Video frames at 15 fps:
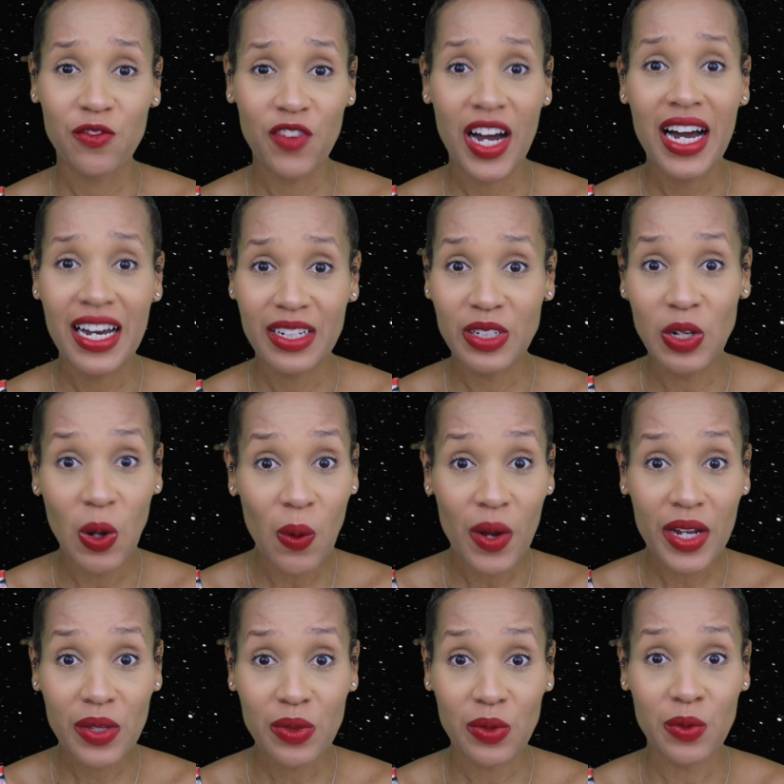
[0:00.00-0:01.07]
fun
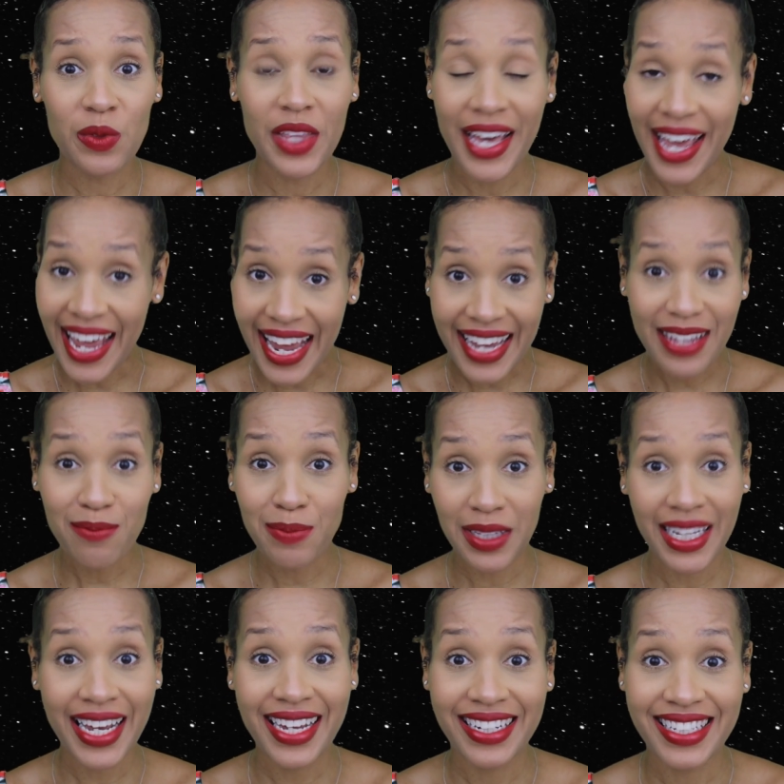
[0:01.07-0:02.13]
going through the eight
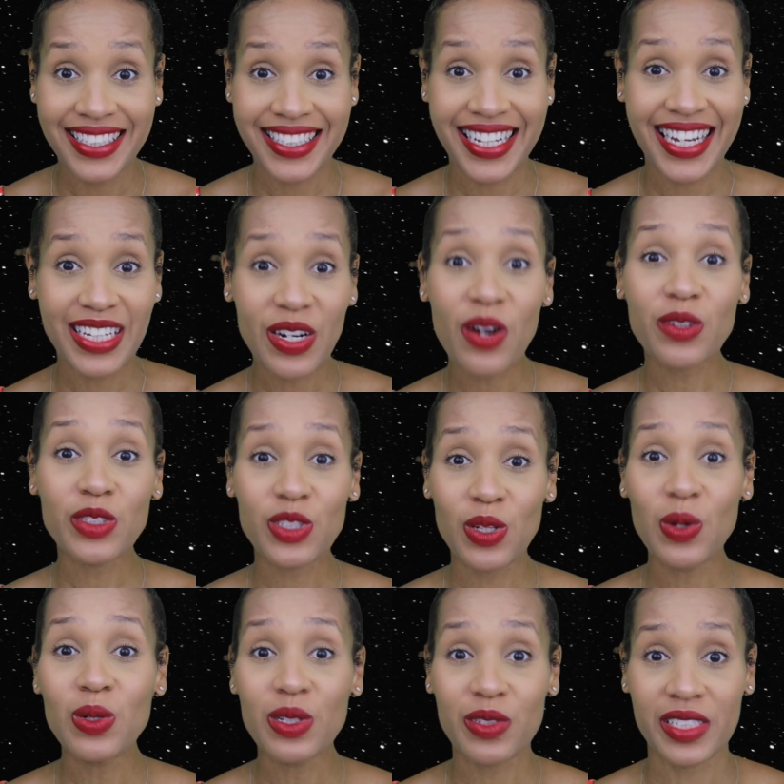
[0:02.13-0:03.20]
planets in our
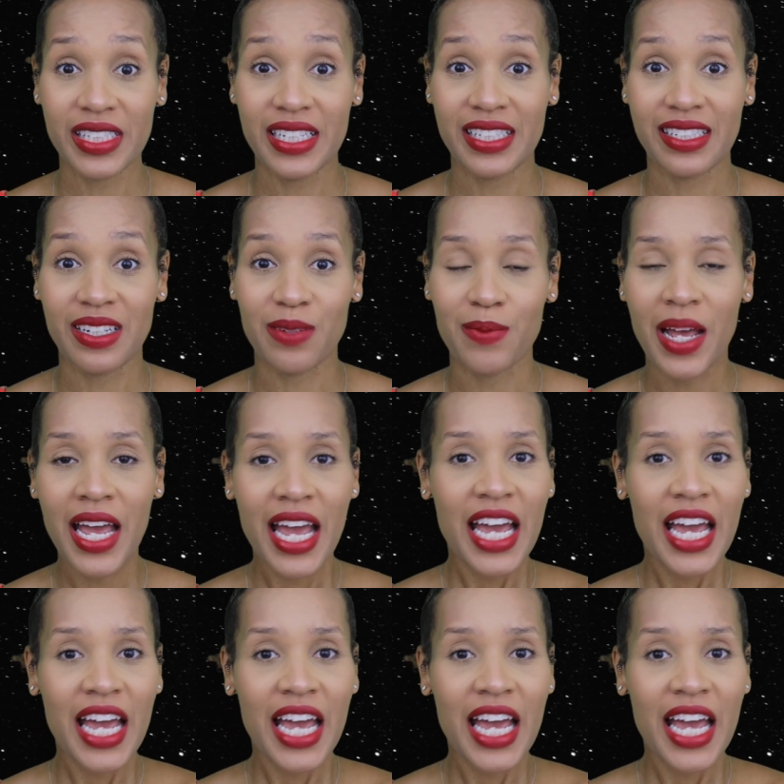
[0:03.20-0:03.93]
solar system.